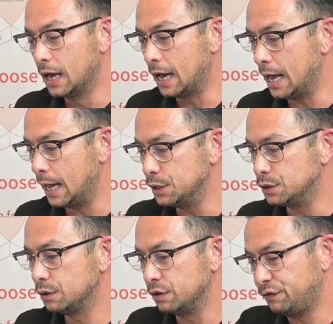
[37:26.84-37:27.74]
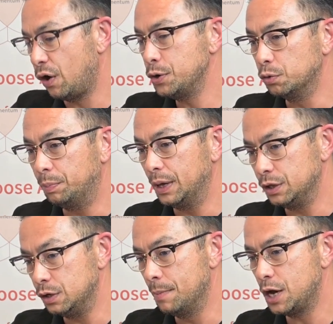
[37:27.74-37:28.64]
And the final bit
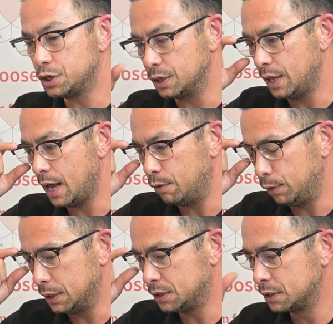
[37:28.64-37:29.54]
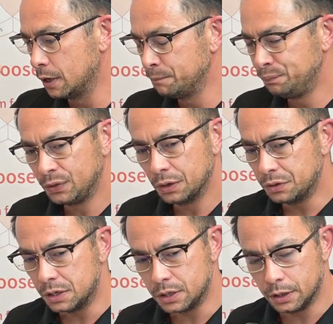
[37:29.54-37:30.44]
that you mentioned there is
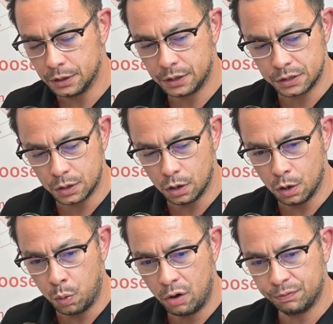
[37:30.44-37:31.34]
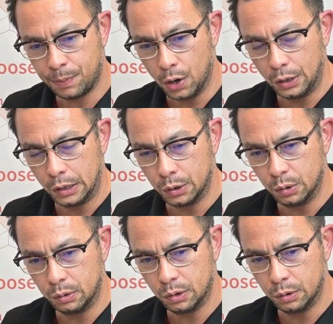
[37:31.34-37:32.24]
there's a wealth partner
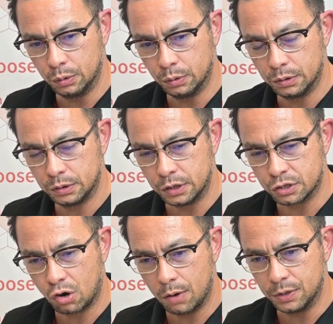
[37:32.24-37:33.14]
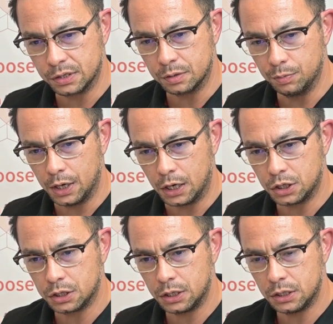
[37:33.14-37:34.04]
who described this to me.
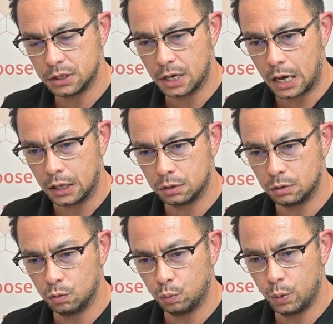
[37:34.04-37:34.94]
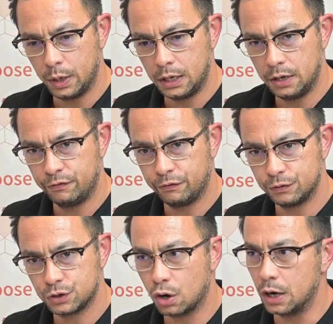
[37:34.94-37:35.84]
She said, we've
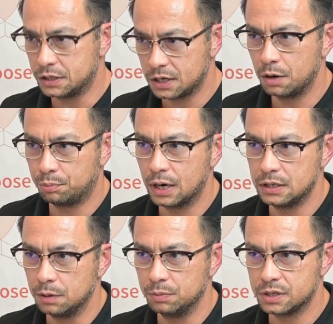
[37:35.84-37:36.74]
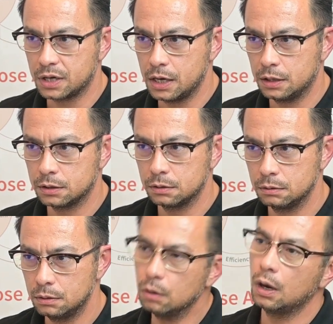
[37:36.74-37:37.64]
started celebrating mistakes,
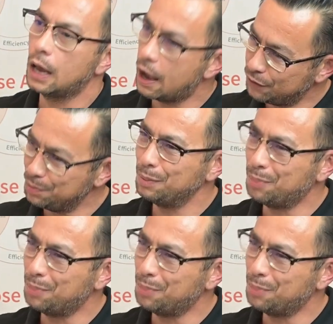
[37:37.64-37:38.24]
not like having a big